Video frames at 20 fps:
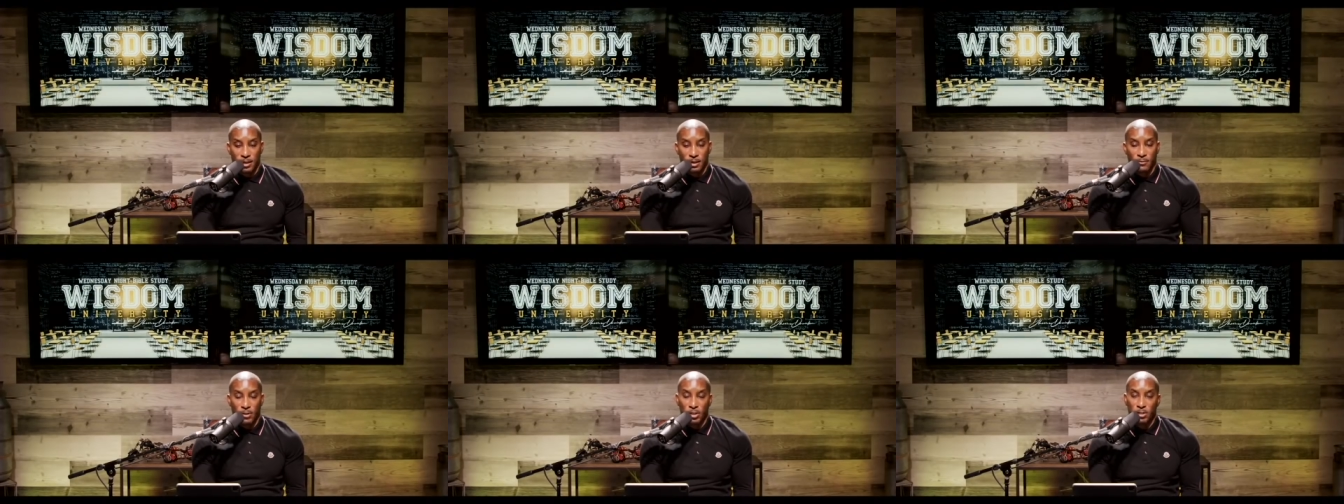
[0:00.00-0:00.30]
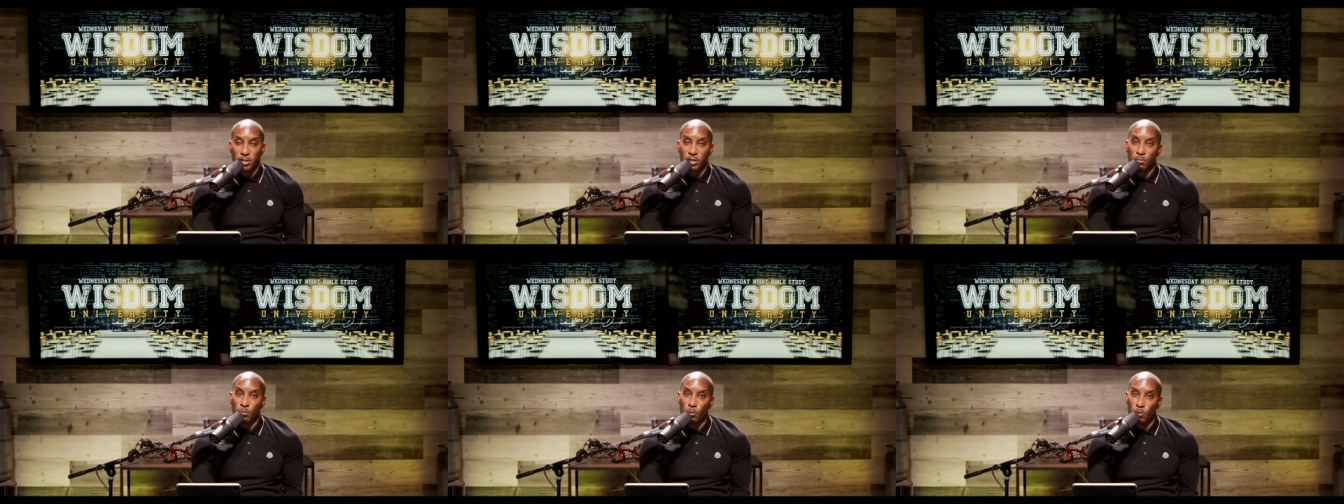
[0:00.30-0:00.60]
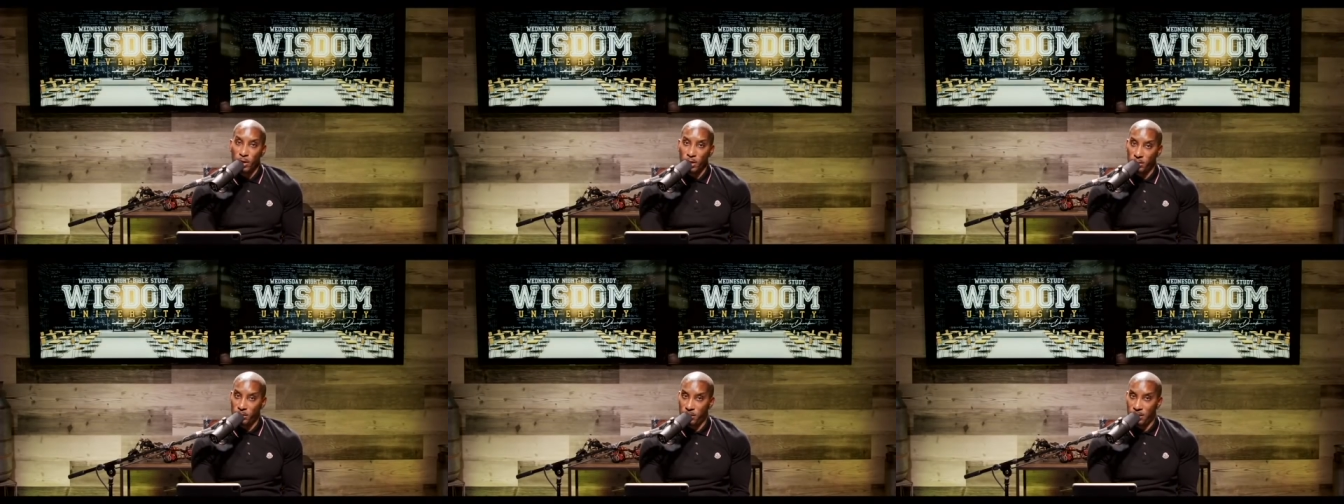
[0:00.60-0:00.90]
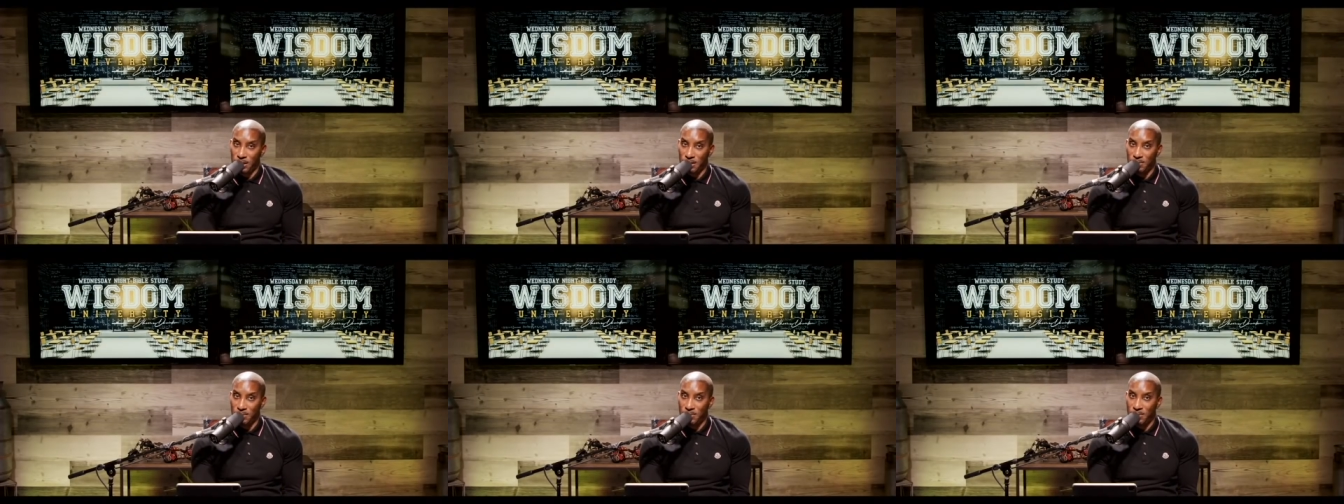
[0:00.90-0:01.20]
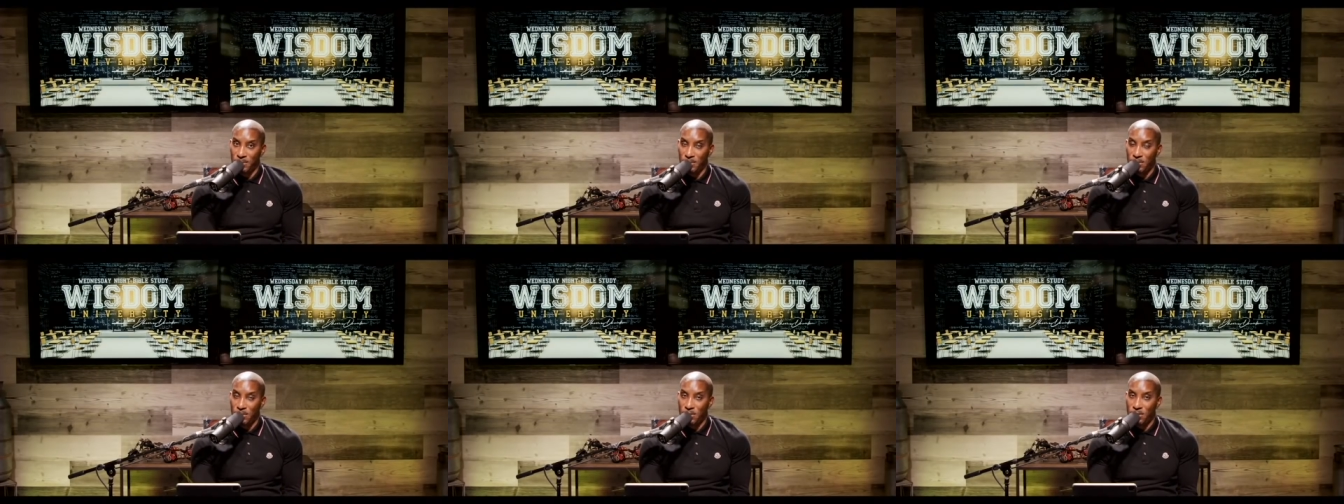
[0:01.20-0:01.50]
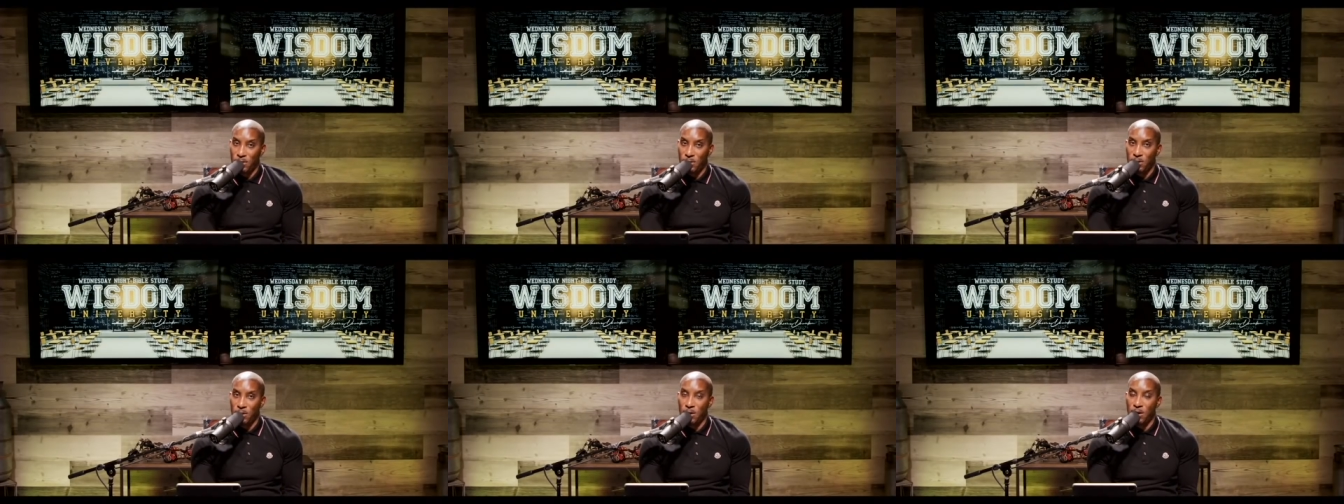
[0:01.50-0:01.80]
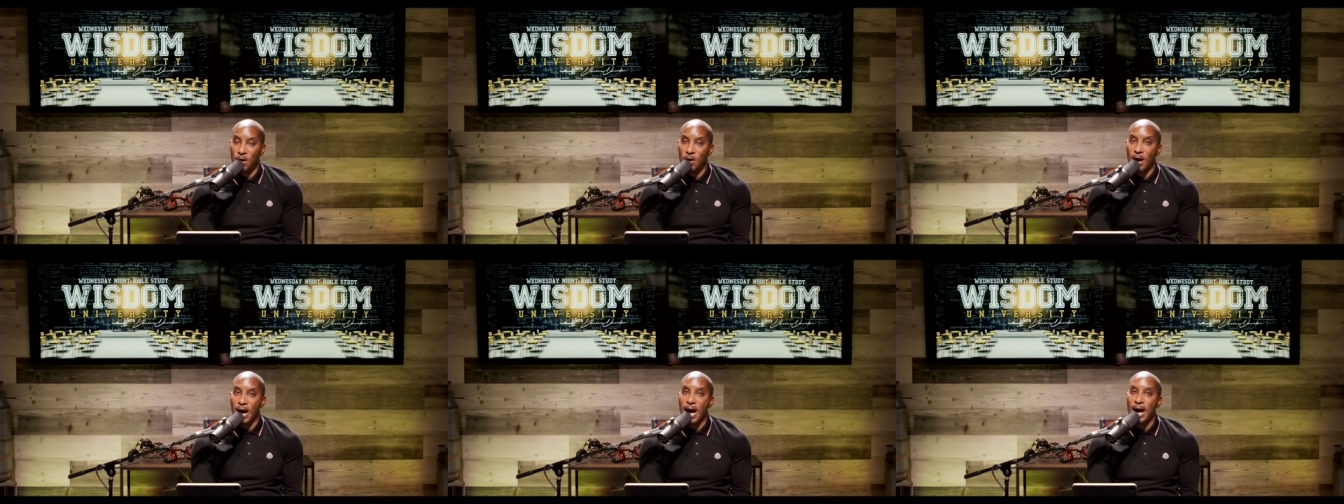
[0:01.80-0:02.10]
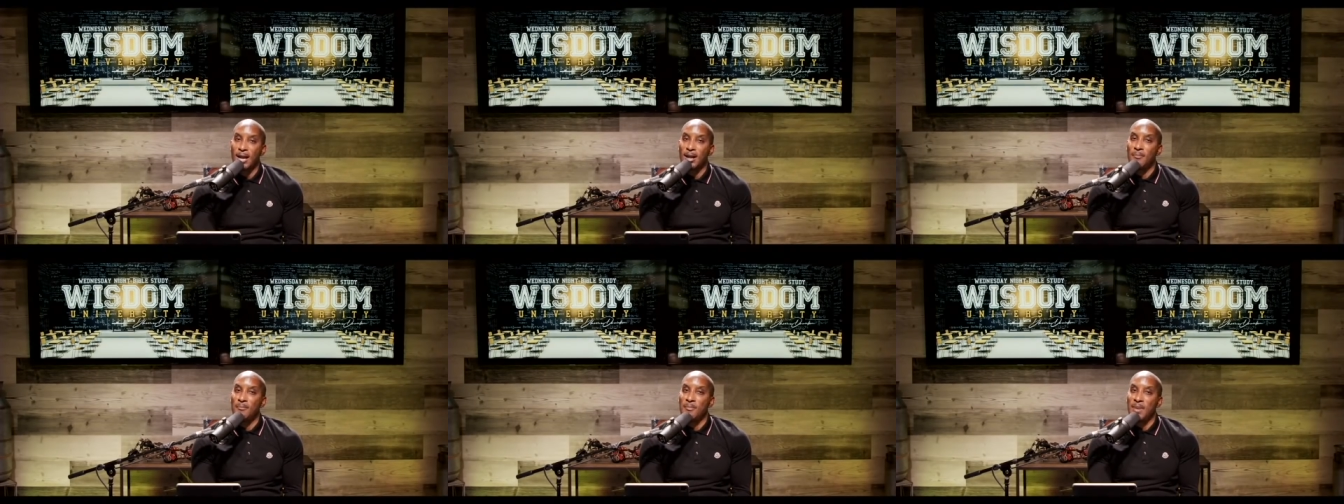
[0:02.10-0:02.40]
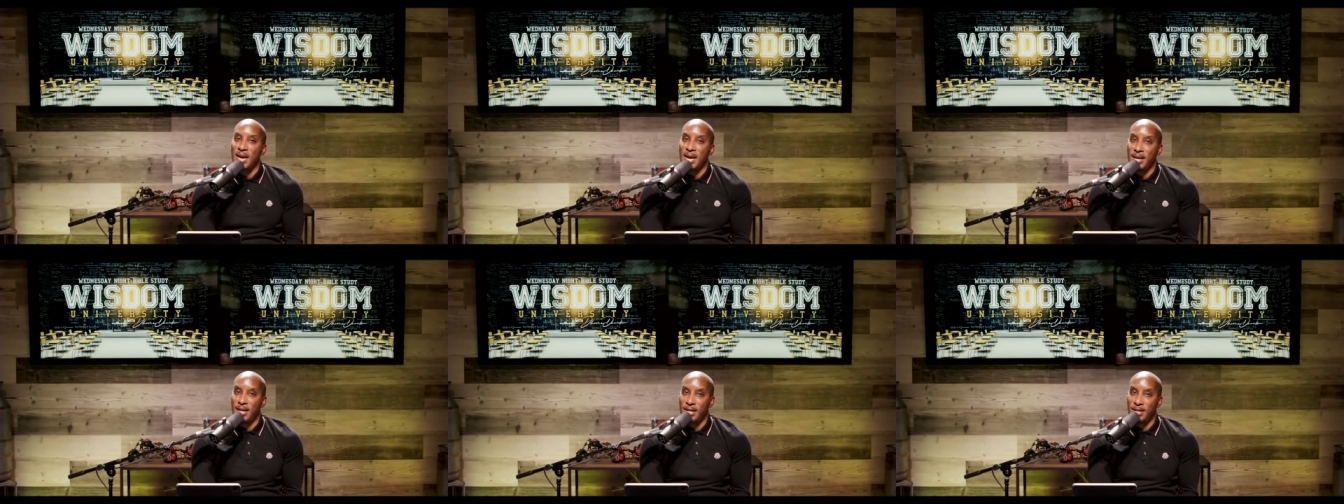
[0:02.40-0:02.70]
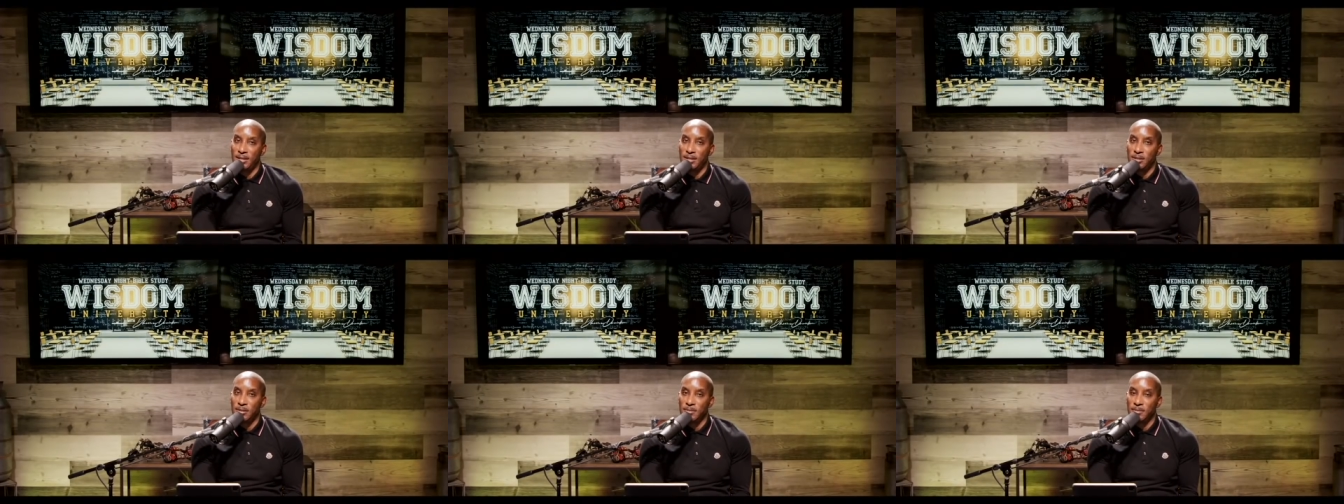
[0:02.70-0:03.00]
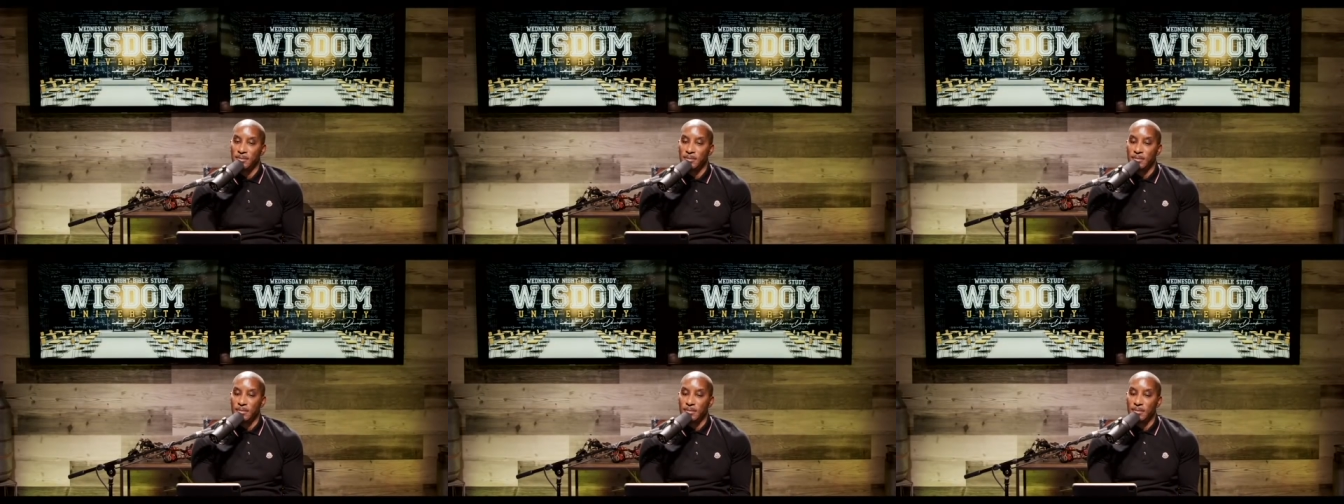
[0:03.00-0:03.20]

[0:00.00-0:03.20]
Give us some wisdom on how to manage